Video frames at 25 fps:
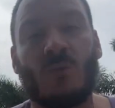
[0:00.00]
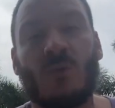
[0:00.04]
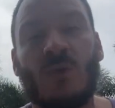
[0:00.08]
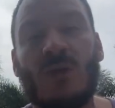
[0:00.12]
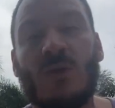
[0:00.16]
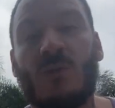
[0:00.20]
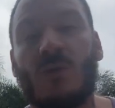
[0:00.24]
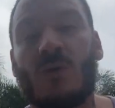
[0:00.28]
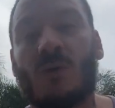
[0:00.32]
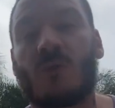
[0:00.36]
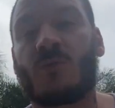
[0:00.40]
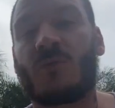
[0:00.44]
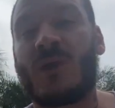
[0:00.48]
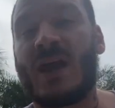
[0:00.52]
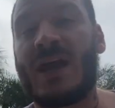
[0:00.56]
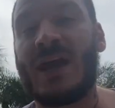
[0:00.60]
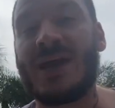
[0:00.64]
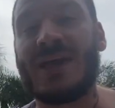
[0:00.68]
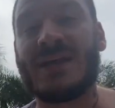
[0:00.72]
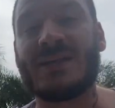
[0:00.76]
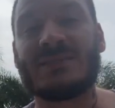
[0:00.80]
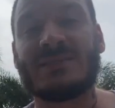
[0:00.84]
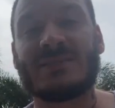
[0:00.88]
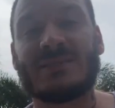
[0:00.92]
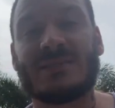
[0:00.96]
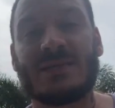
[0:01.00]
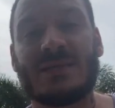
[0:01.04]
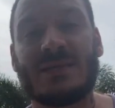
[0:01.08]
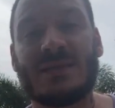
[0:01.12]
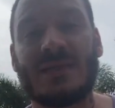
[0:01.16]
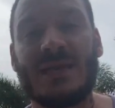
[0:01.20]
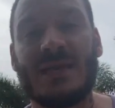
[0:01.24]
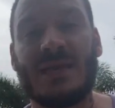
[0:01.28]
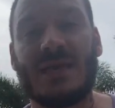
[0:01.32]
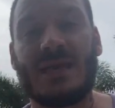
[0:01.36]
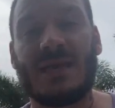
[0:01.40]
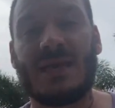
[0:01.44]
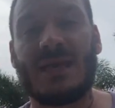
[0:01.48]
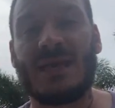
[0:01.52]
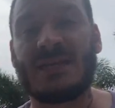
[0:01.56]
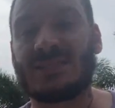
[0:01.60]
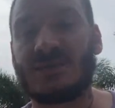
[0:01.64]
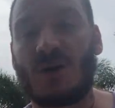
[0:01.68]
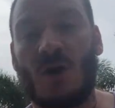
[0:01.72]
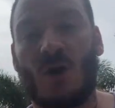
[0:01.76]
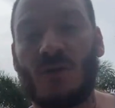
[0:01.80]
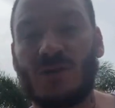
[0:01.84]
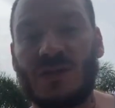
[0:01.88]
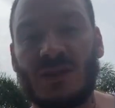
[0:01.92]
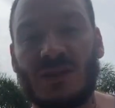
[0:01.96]
that we were raised
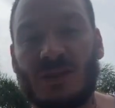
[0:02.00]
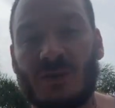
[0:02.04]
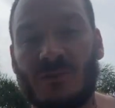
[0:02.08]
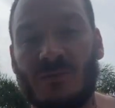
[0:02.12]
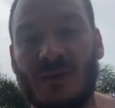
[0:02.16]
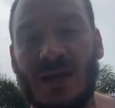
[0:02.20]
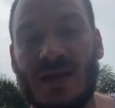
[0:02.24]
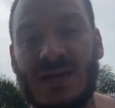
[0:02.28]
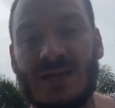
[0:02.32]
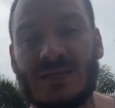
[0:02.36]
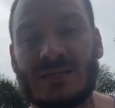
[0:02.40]
is all that there